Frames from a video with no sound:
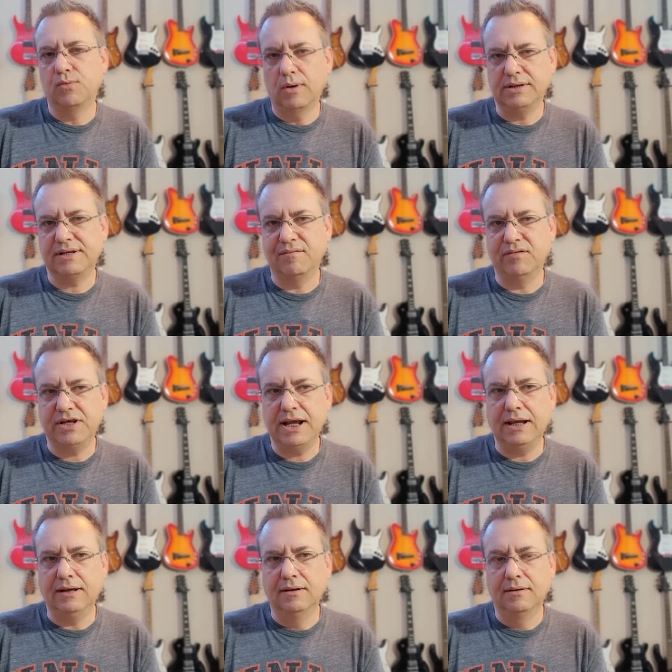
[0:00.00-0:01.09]
twenty
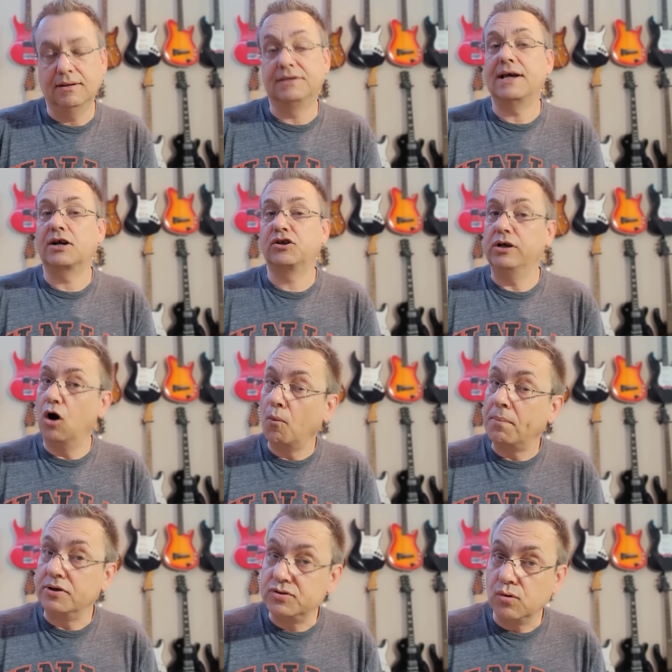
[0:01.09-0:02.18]
seventeen that's actually
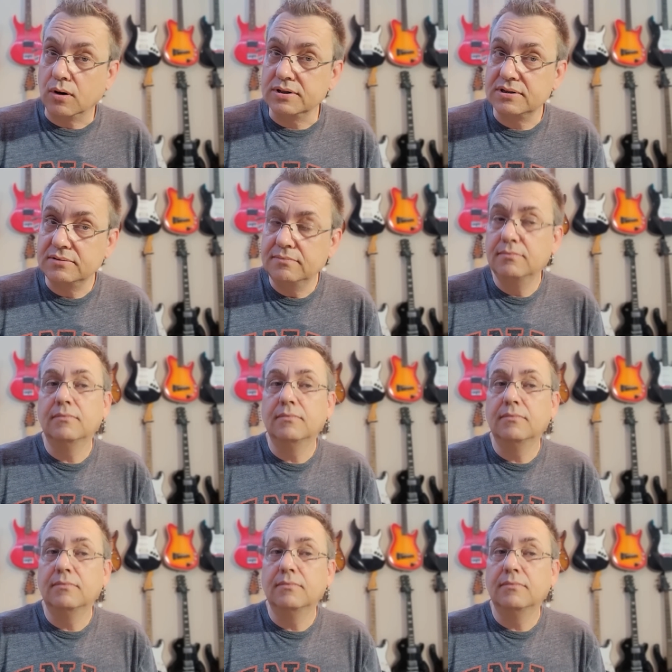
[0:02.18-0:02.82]
open source.